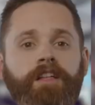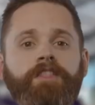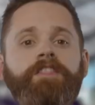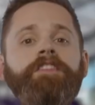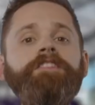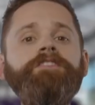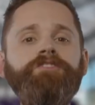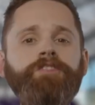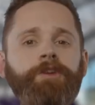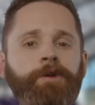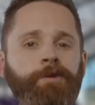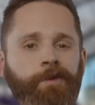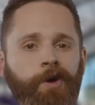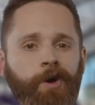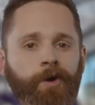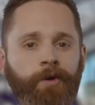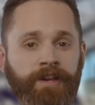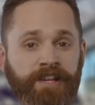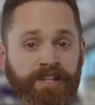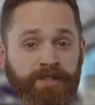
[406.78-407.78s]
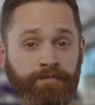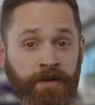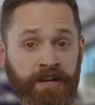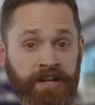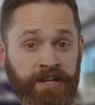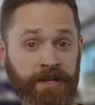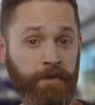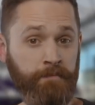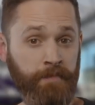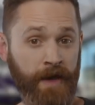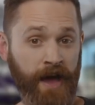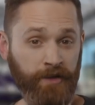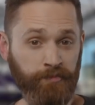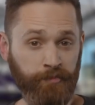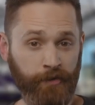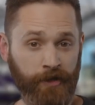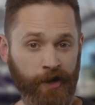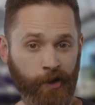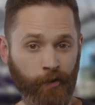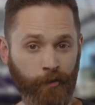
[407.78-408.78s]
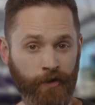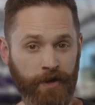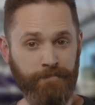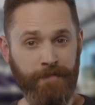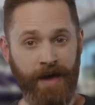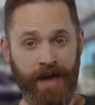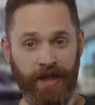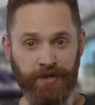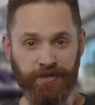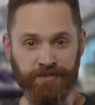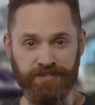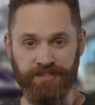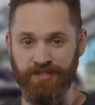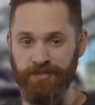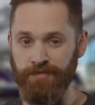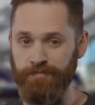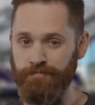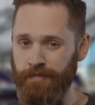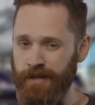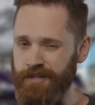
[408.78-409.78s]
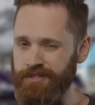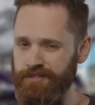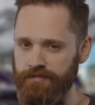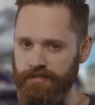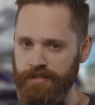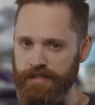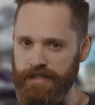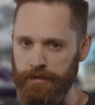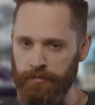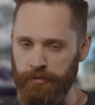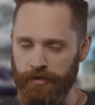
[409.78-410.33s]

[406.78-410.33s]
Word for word: This year, though, he's been an impact player when it matters, especially in the